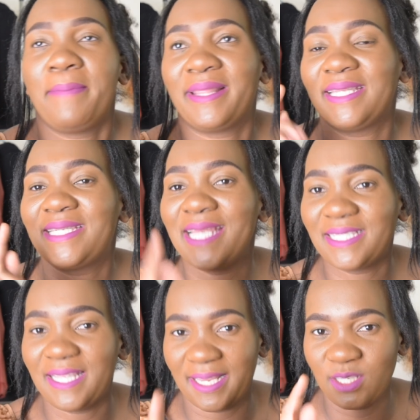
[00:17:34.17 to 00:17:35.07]
but the
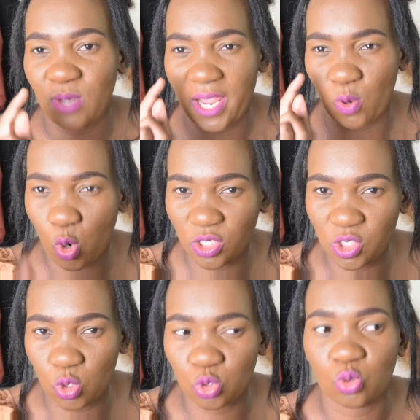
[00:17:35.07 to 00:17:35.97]
taxi that I
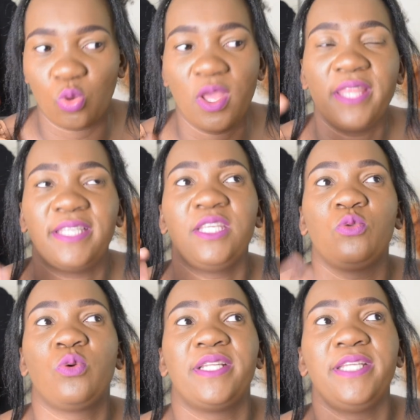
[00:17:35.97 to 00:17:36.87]
got onto they
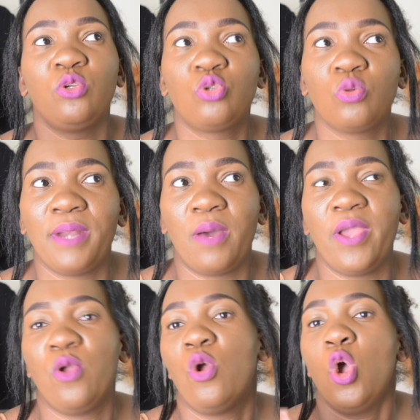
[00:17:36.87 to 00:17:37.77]
said we're gonna take you to
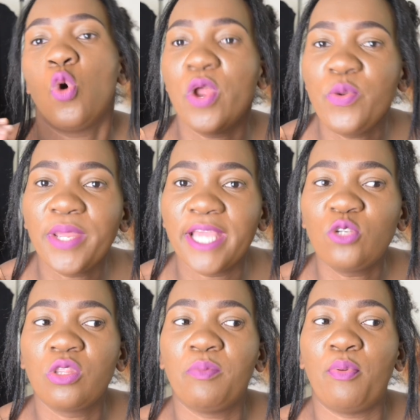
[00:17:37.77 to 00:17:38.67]
Bulawayo when we
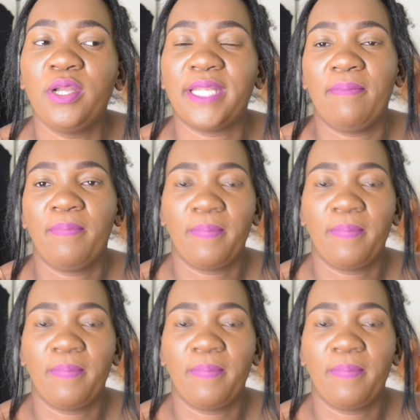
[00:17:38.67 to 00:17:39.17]
get to the border